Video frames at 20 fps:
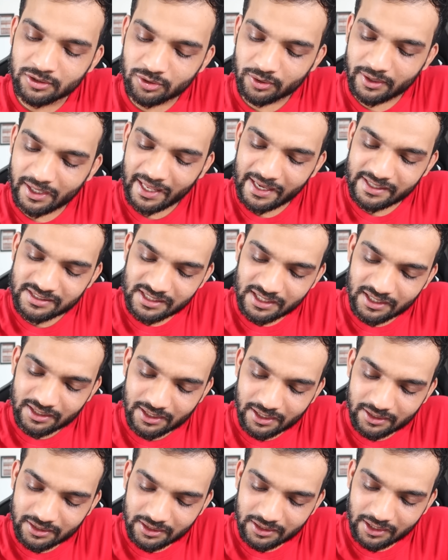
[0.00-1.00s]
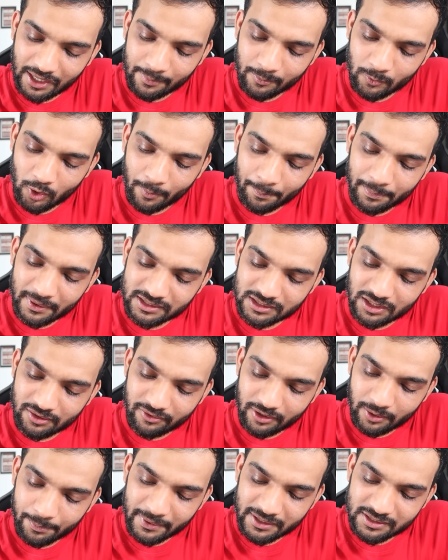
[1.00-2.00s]
So can I say that the time
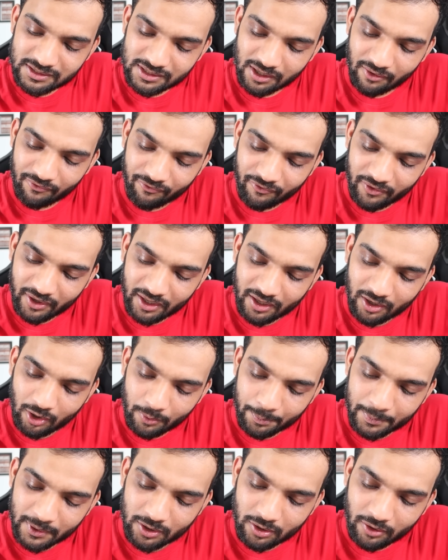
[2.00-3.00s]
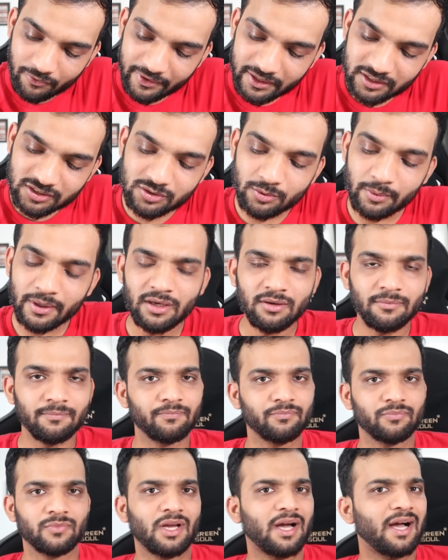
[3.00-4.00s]
complexity will be somewhere around big O of n square?
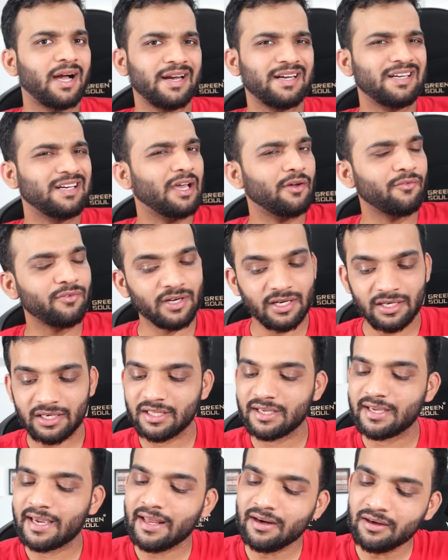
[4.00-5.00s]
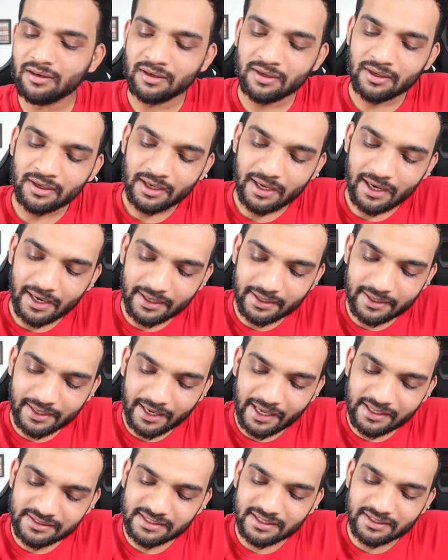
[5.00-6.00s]
I definitely can. And
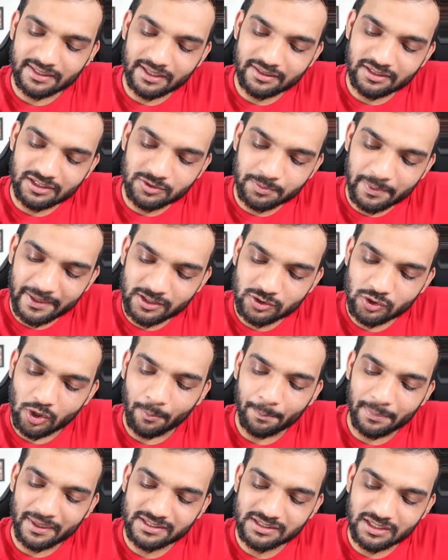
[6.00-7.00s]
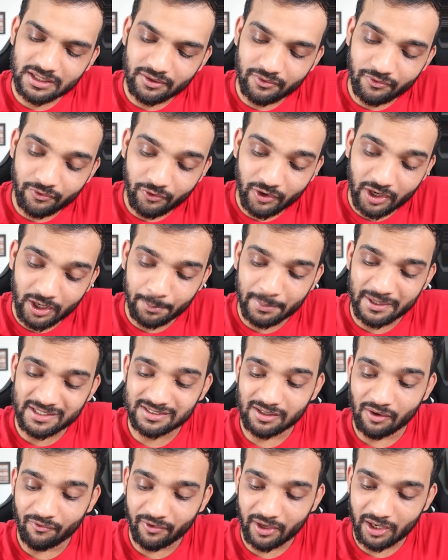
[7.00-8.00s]
can I say that the space complexity will
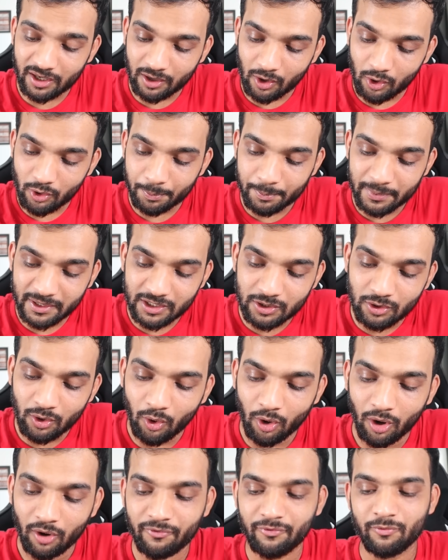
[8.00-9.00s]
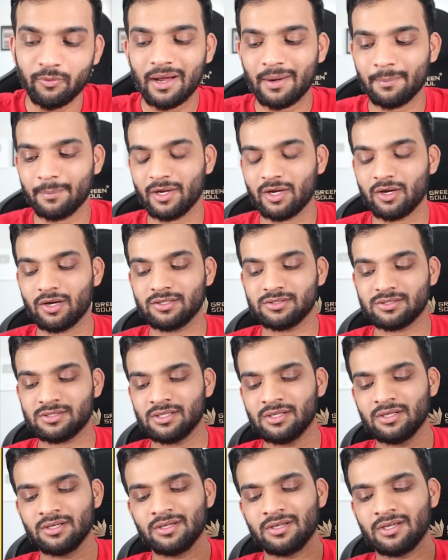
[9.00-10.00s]
be somewhere around big O of 1
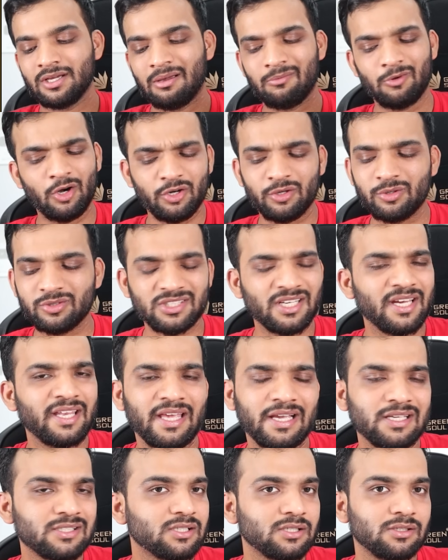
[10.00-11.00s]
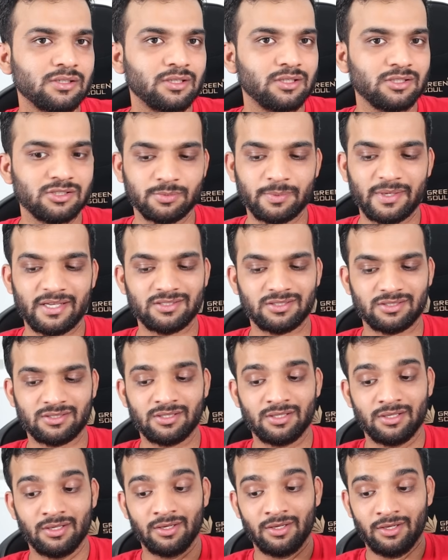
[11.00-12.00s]
because I'm not using an external
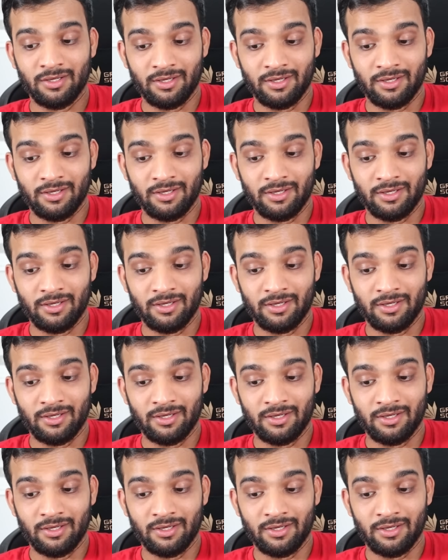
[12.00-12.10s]
space.